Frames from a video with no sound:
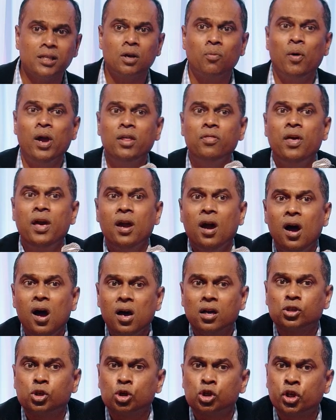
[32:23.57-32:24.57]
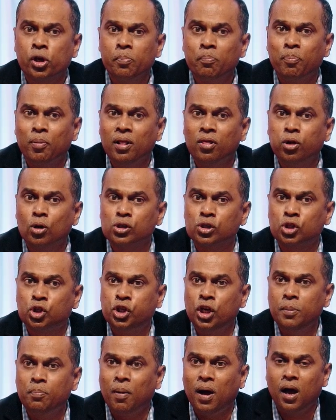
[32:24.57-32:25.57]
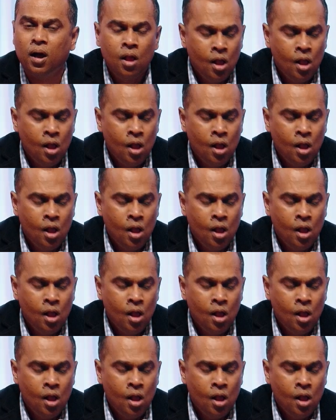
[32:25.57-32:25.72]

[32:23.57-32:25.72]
the way they are. So simple those sheep are.